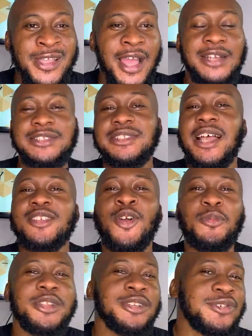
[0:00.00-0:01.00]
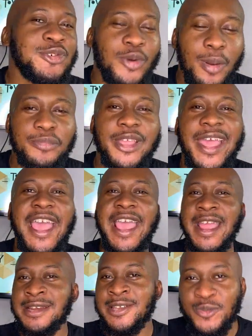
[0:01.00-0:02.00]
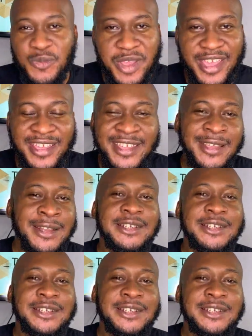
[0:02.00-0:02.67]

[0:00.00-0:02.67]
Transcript: and it has not been dropped anywhere.